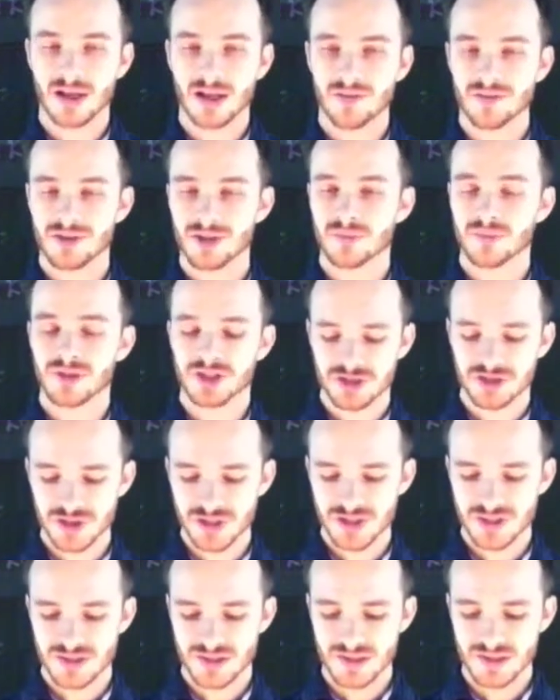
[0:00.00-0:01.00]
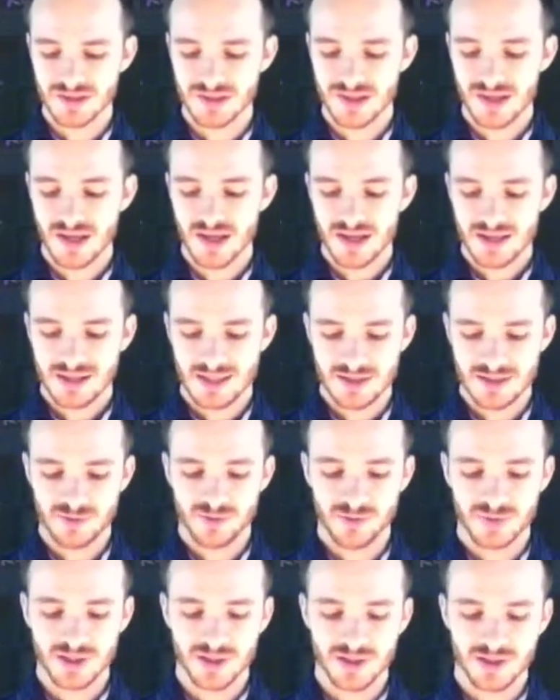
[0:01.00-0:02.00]
loving them to Jesus. That's
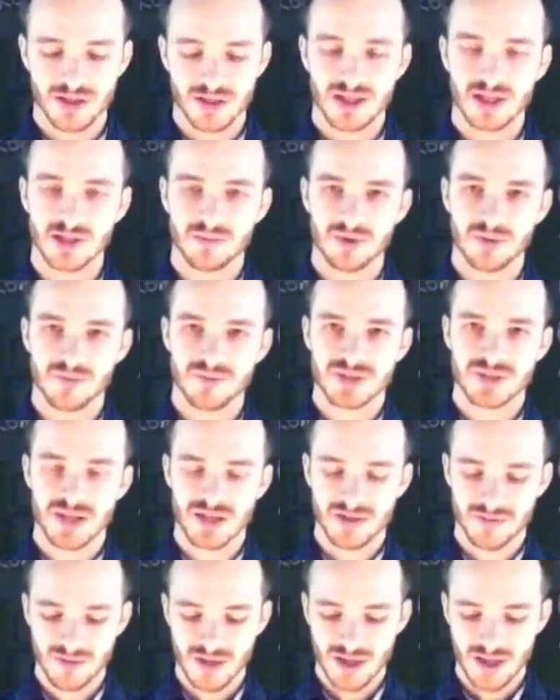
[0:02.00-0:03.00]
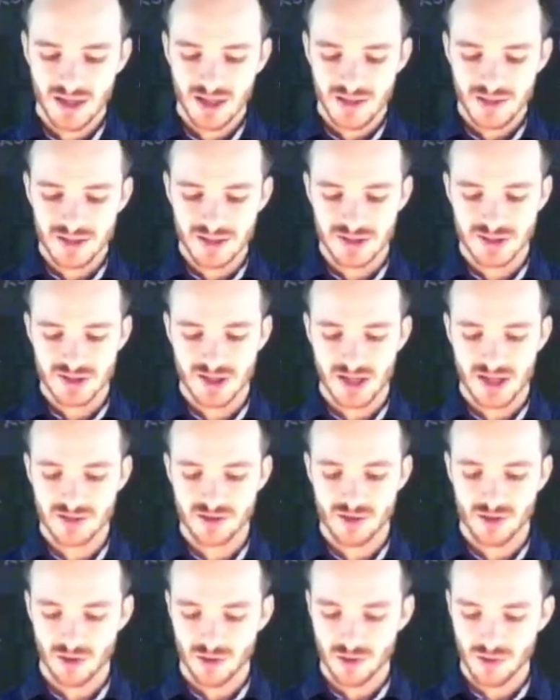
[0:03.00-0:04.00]
really going to keep them safe. These checks
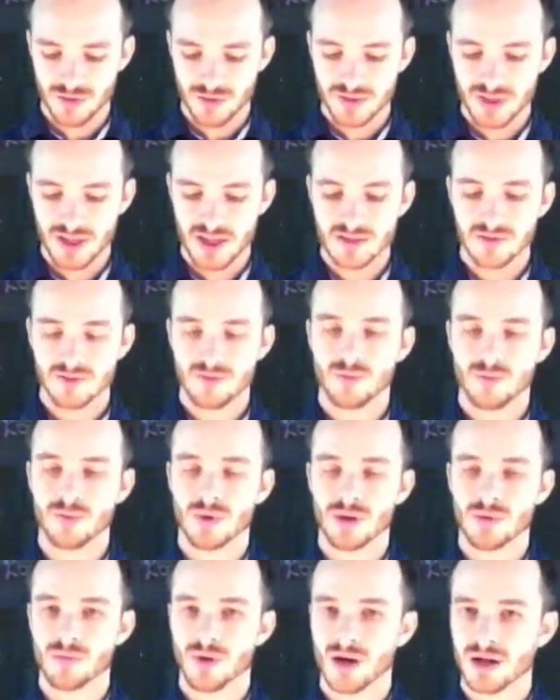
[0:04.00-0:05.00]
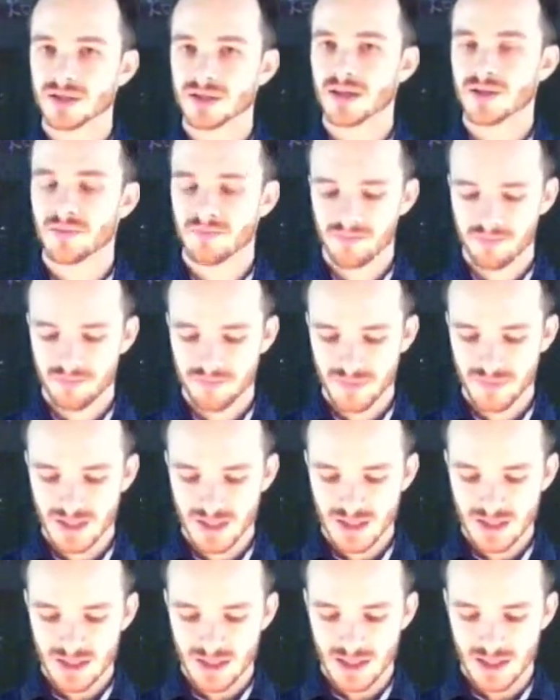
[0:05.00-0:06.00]
are a good thing. We want them.
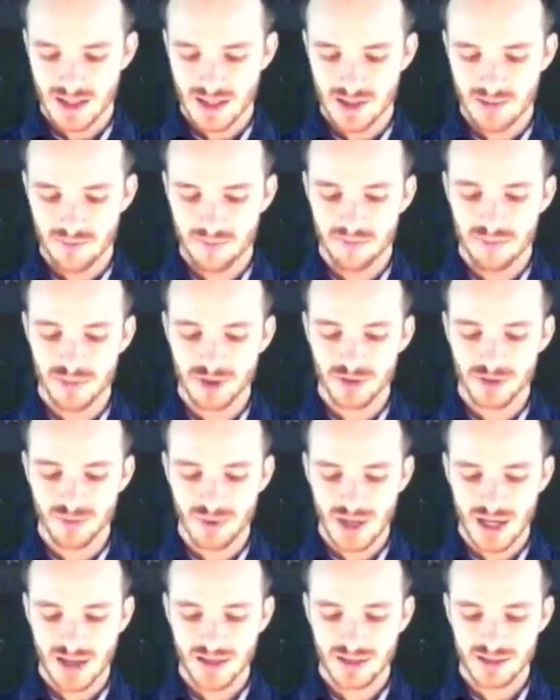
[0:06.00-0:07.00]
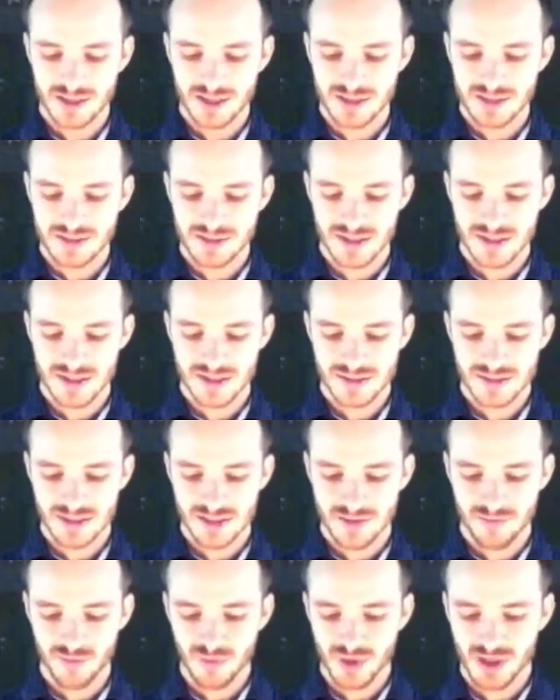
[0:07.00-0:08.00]
But the reality is this:
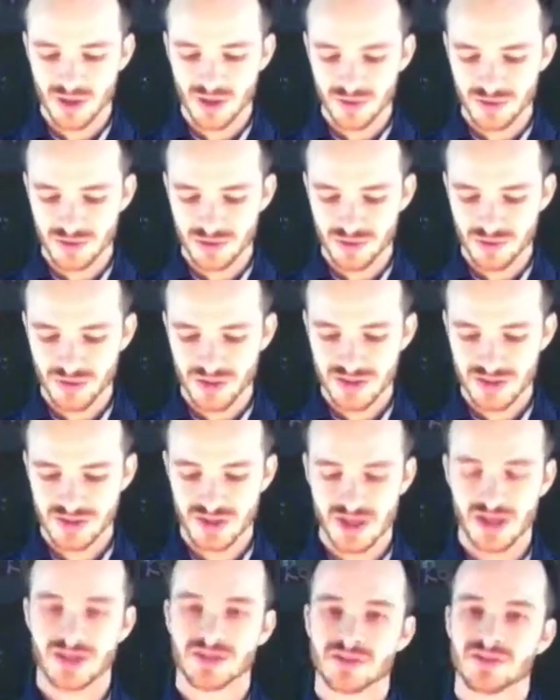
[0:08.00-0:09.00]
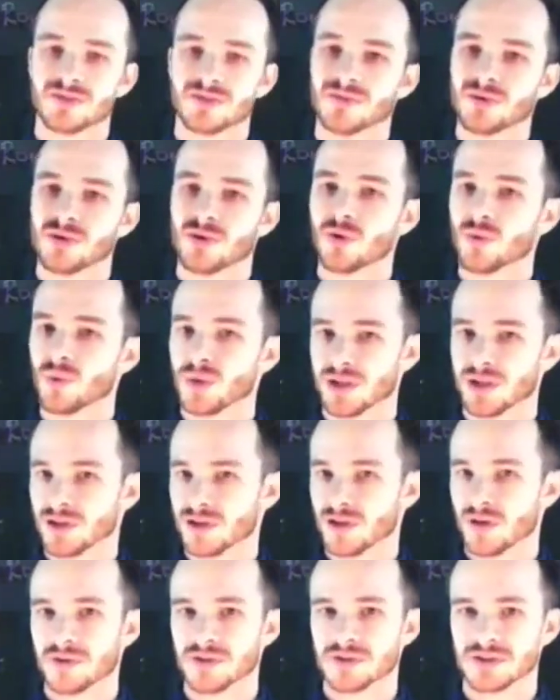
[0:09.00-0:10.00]
if we don't do these checks, we could
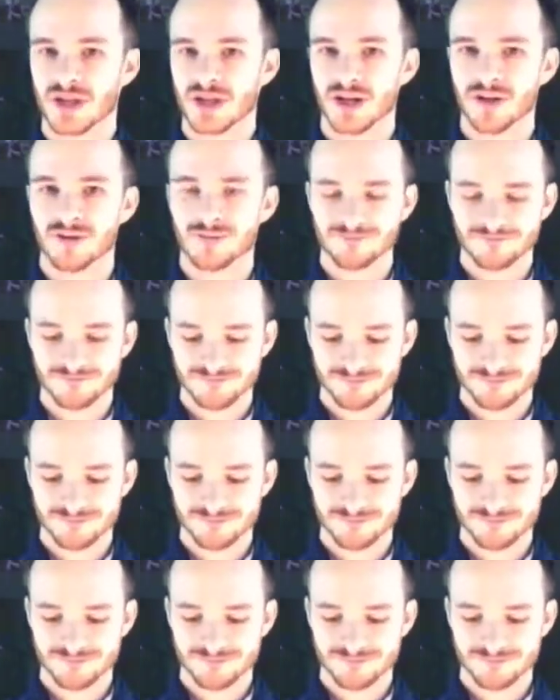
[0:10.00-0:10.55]
go to jail.